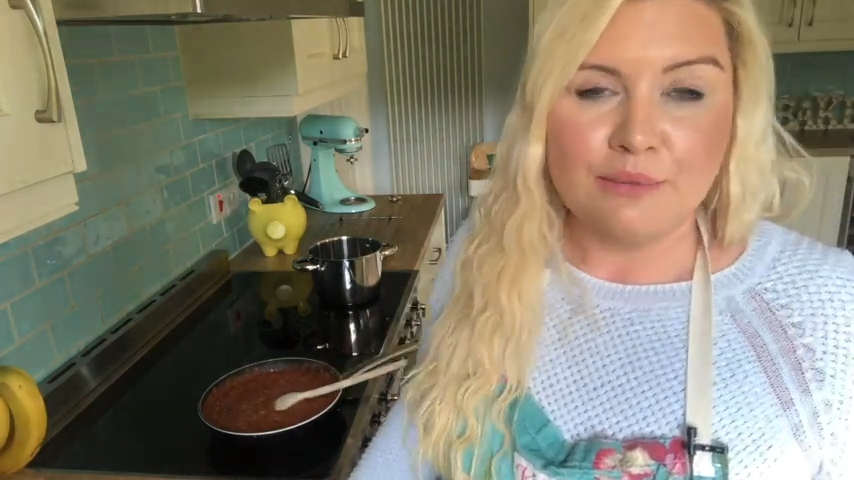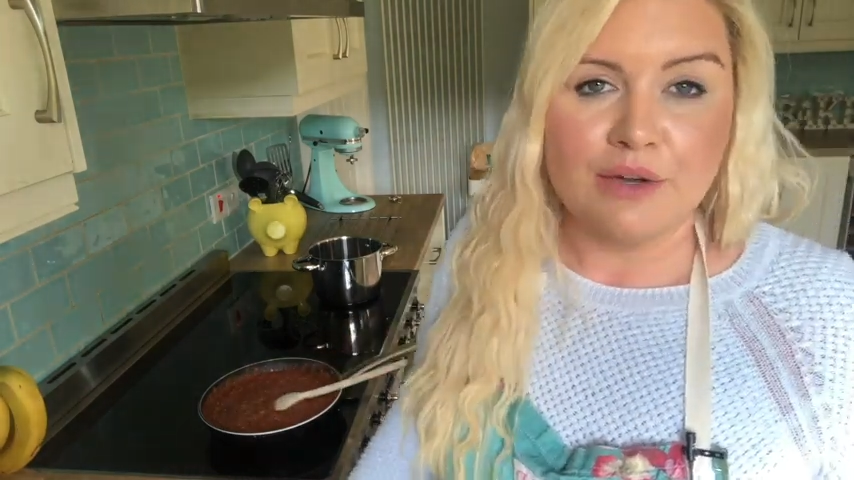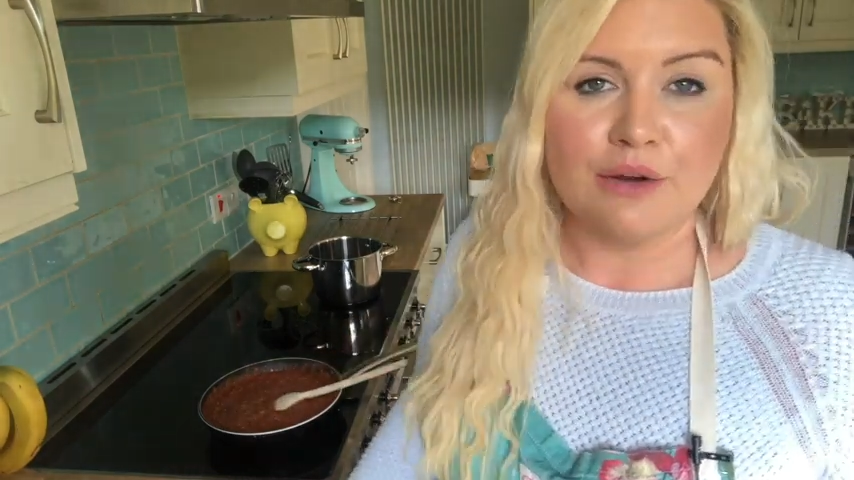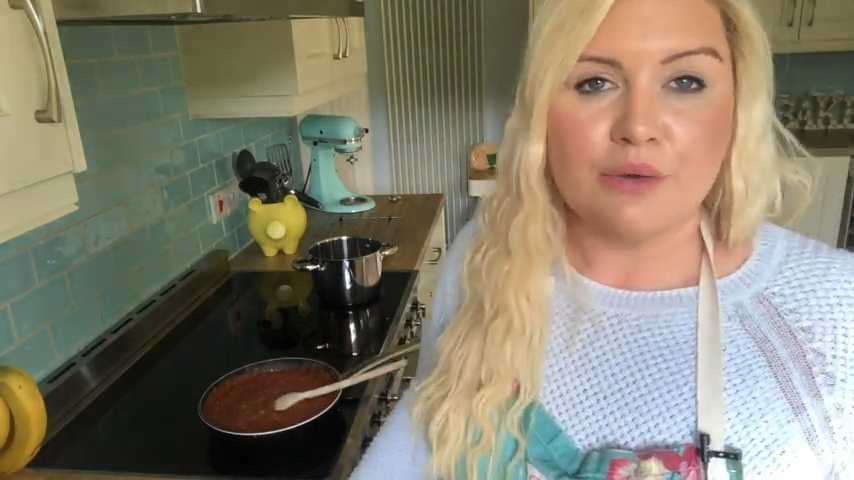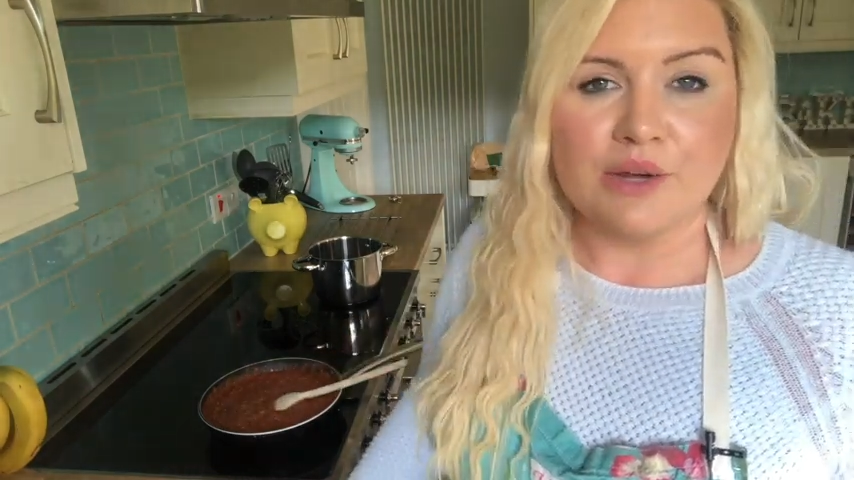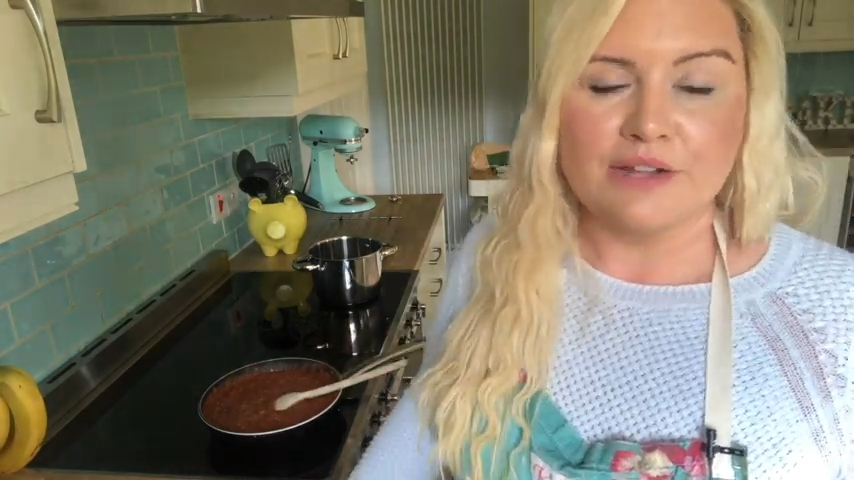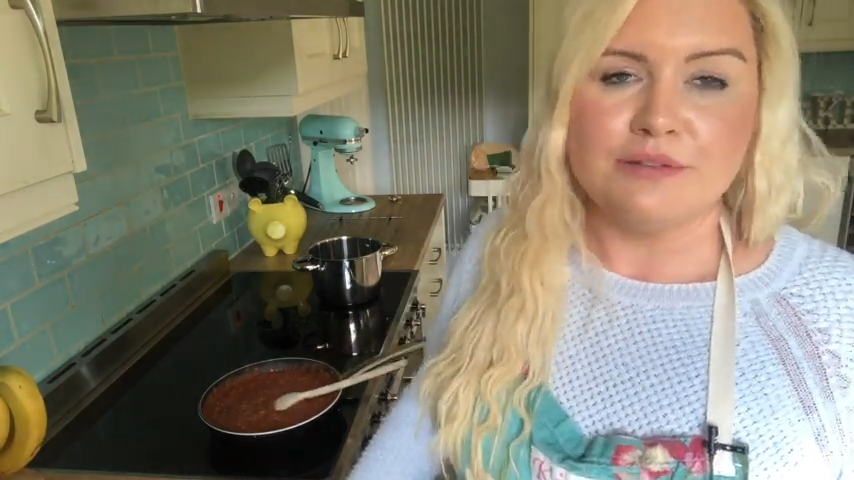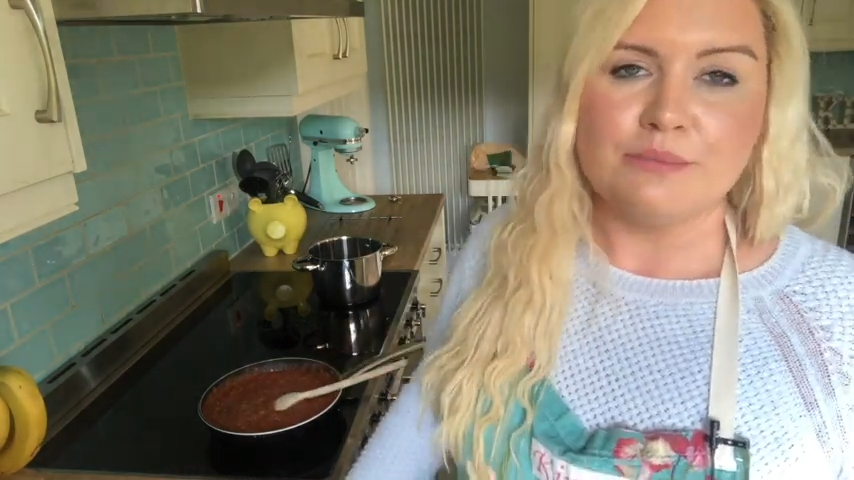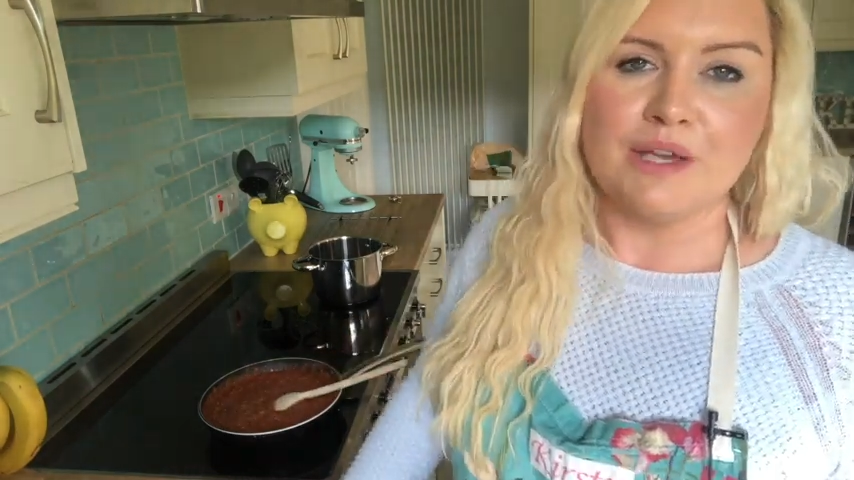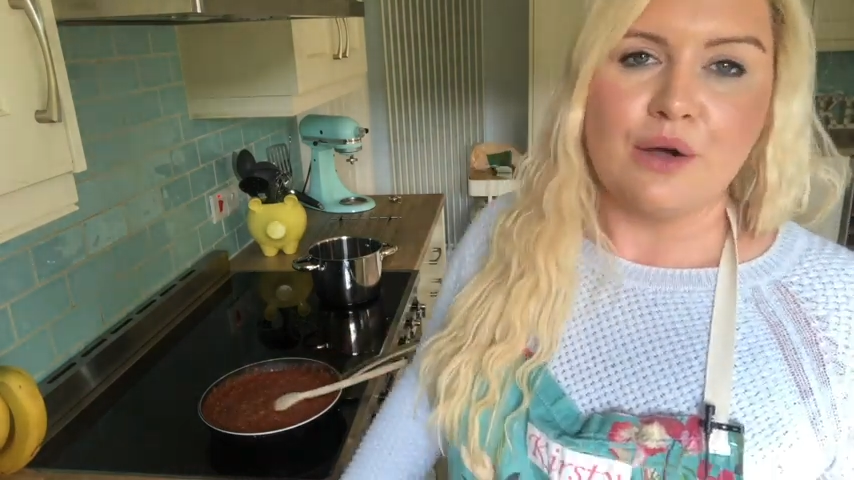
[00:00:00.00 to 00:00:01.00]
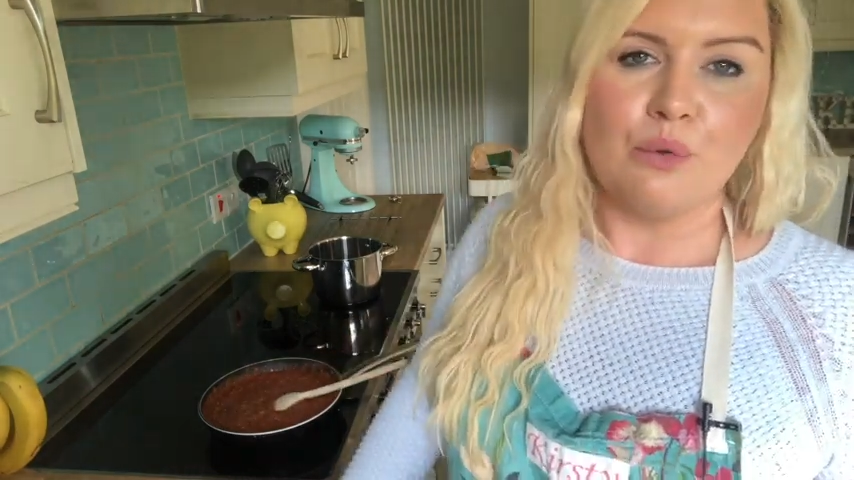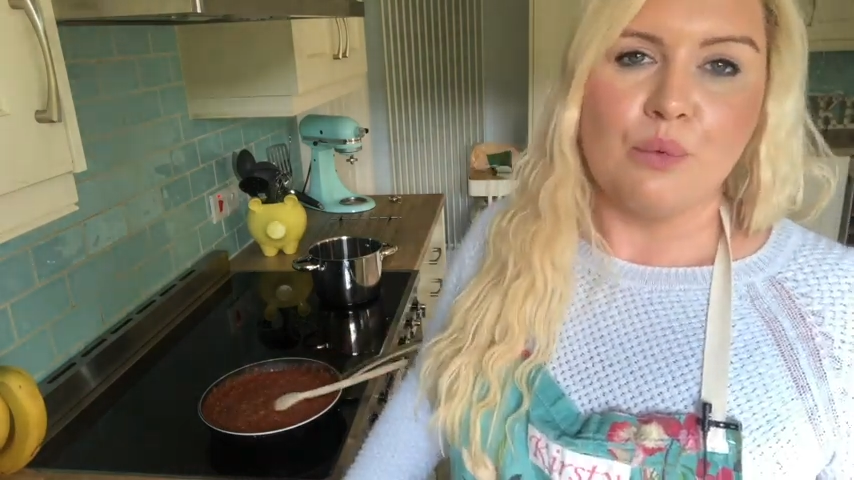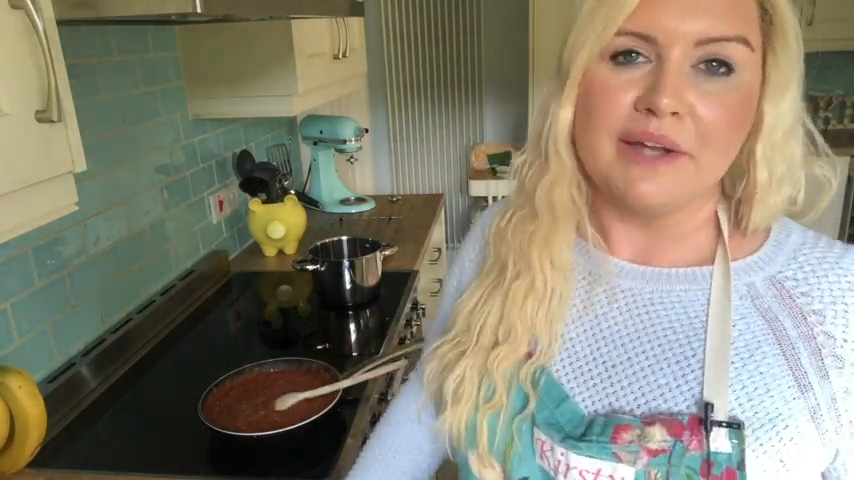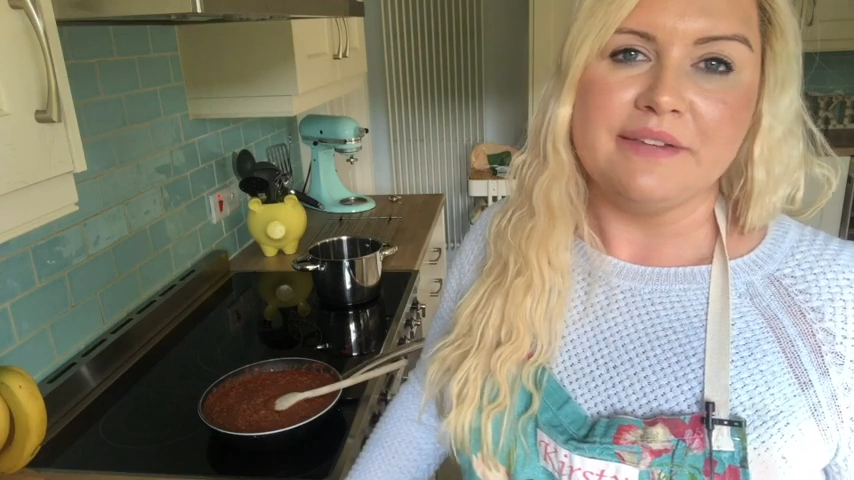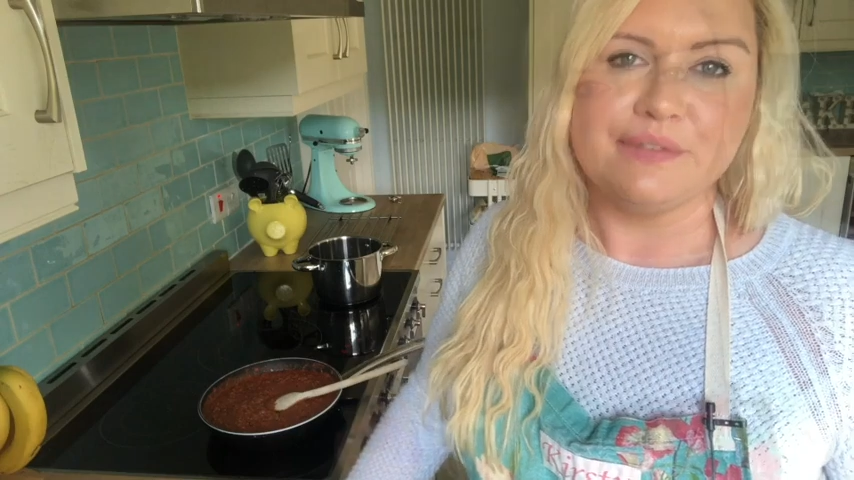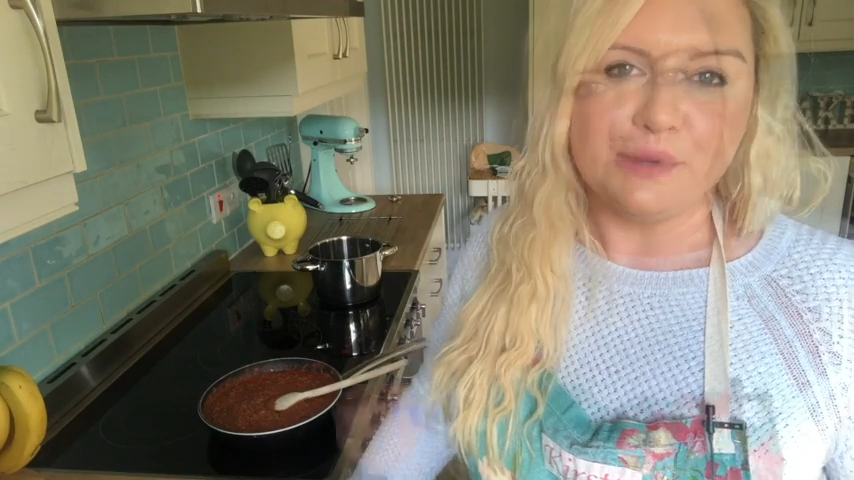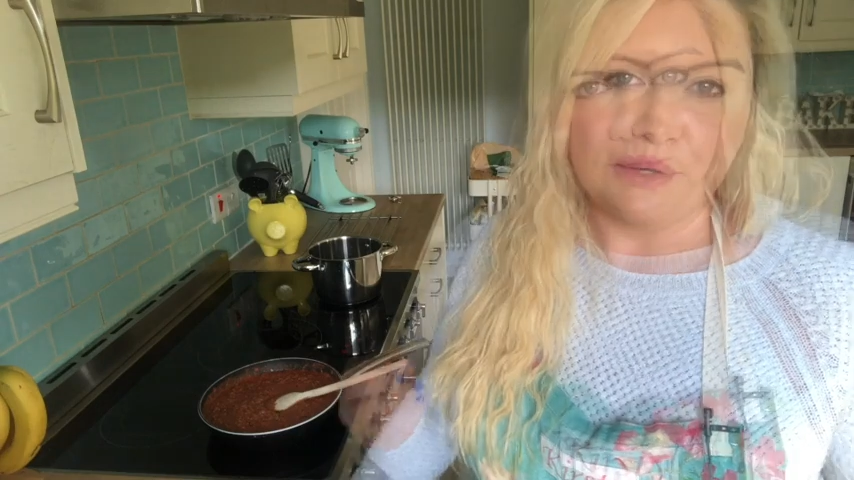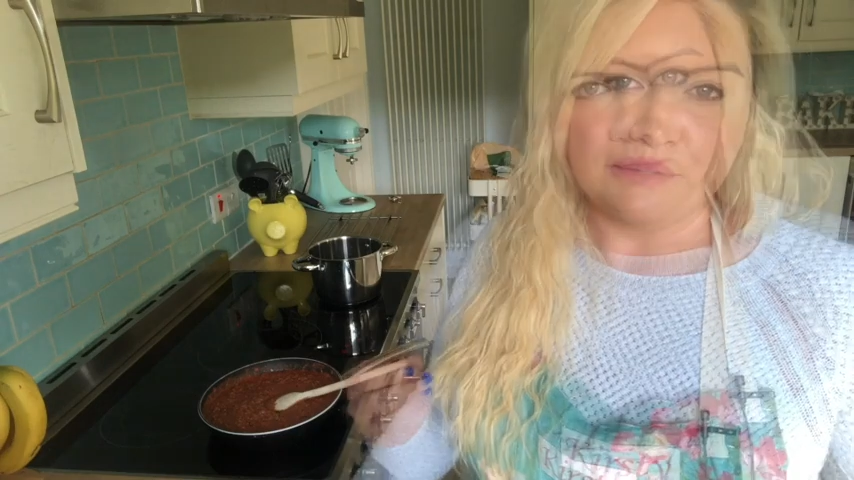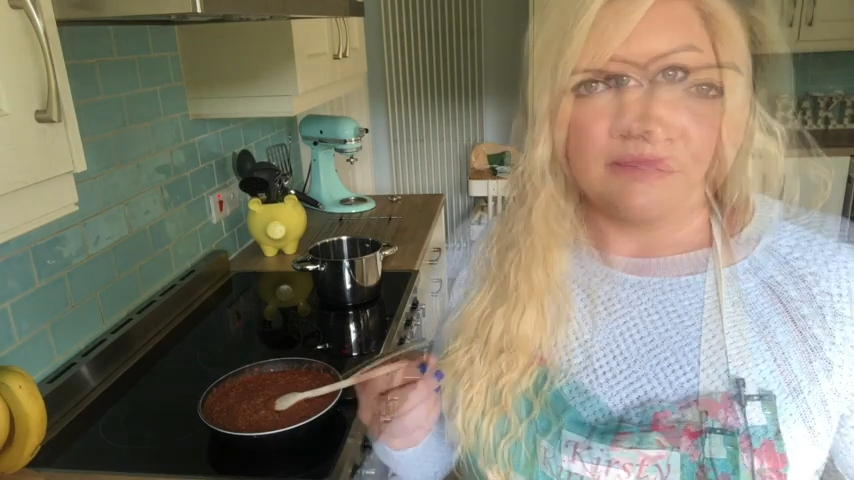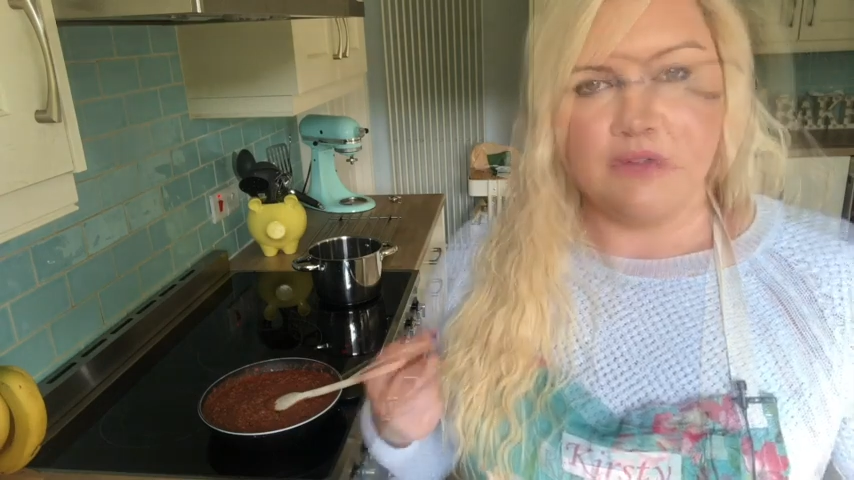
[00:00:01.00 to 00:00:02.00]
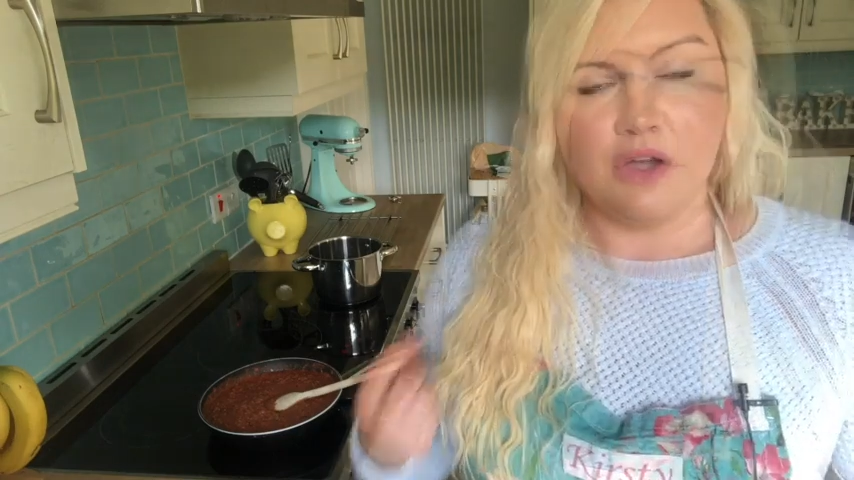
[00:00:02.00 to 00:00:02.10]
we're going to make our white sauce.